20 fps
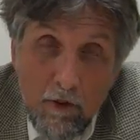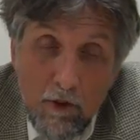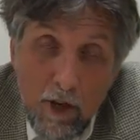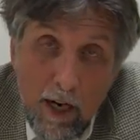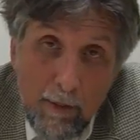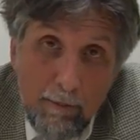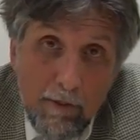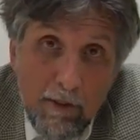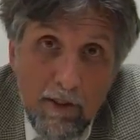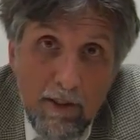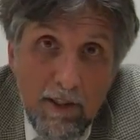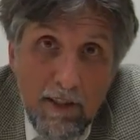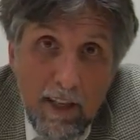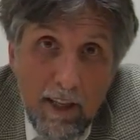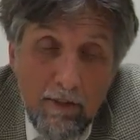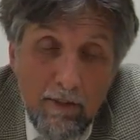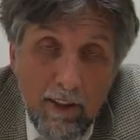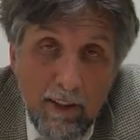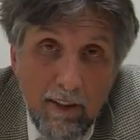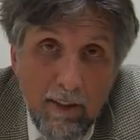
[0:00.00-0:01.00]
Chapter
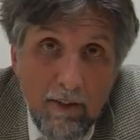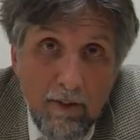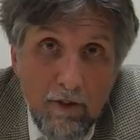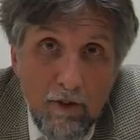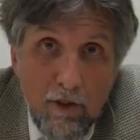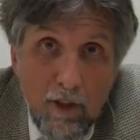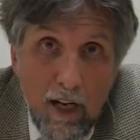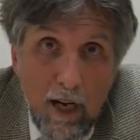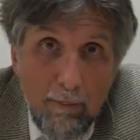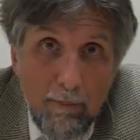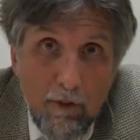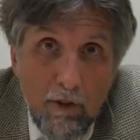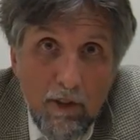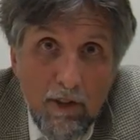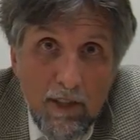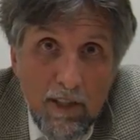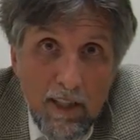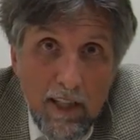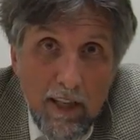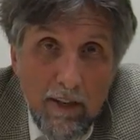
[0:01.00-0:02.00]
7. Chapter
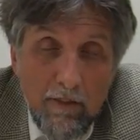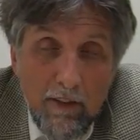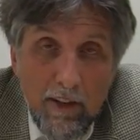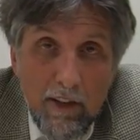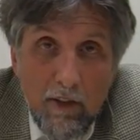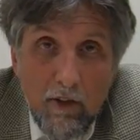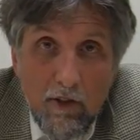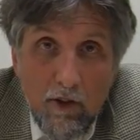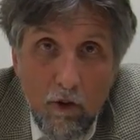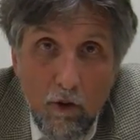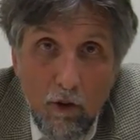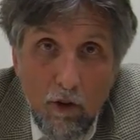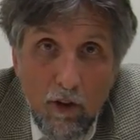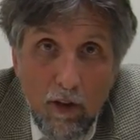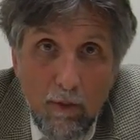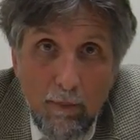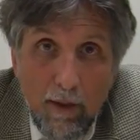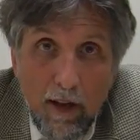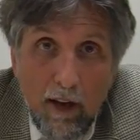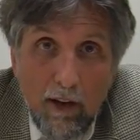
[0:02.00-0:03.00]
7 is
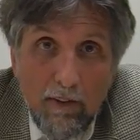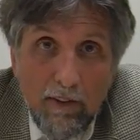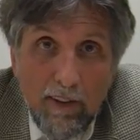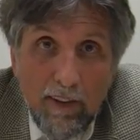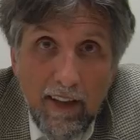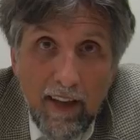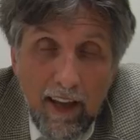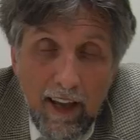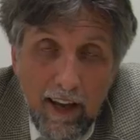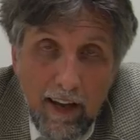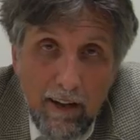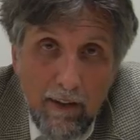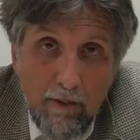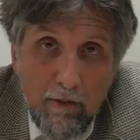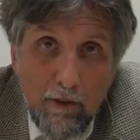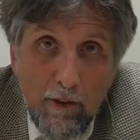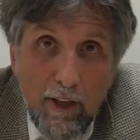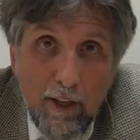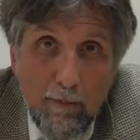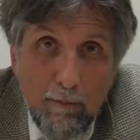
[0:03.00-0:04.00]
all about
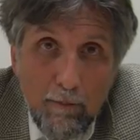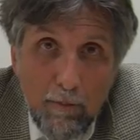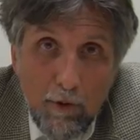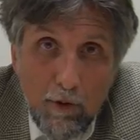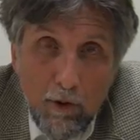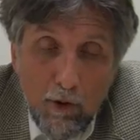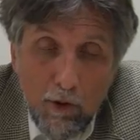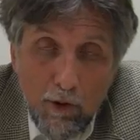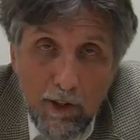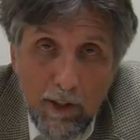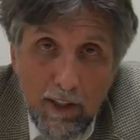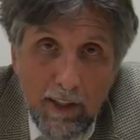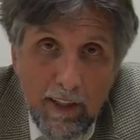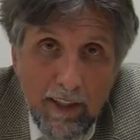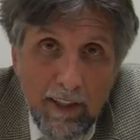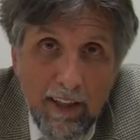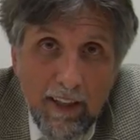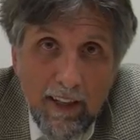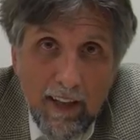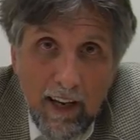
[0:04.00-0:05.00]
every
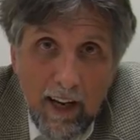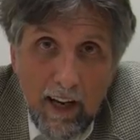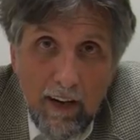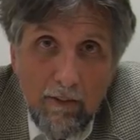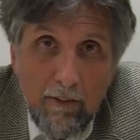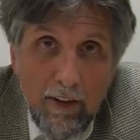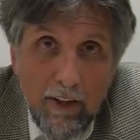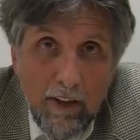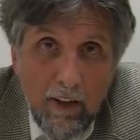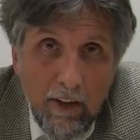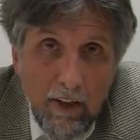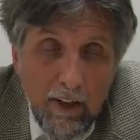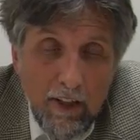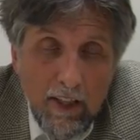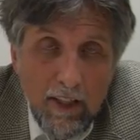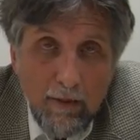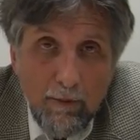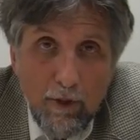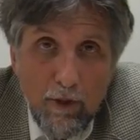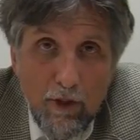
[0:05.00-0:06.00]
employee and every
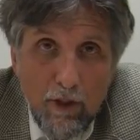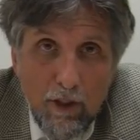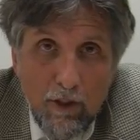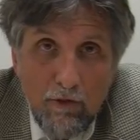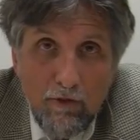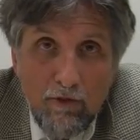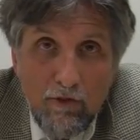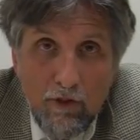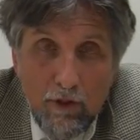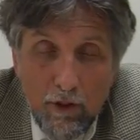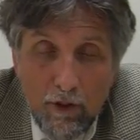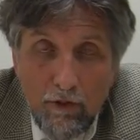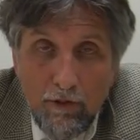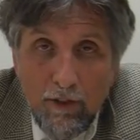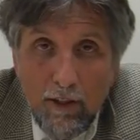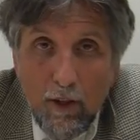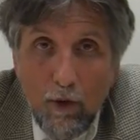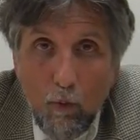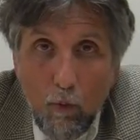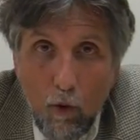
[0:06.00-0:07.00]
customer should
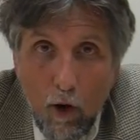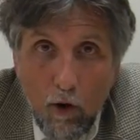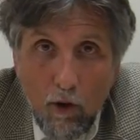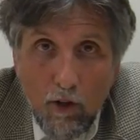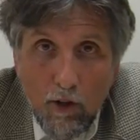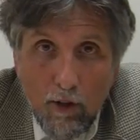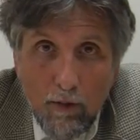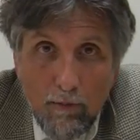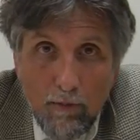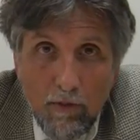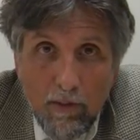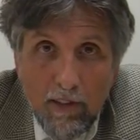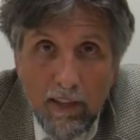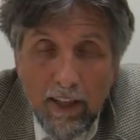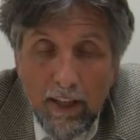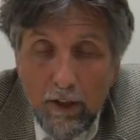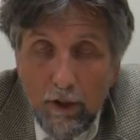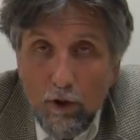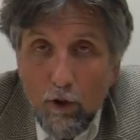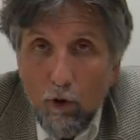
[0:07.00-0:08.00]
feel welcomed
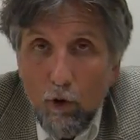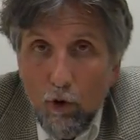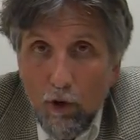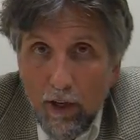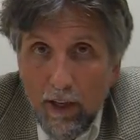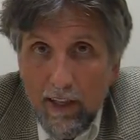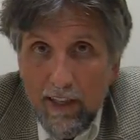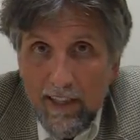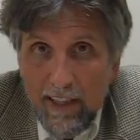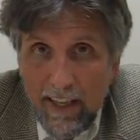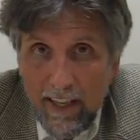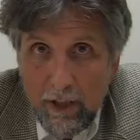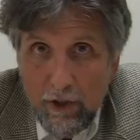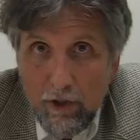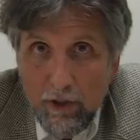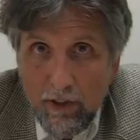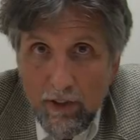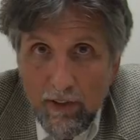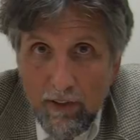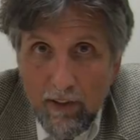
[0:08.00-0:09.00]
in your
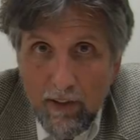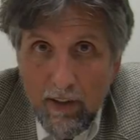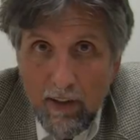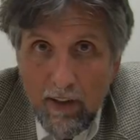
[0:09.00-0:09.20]
organization.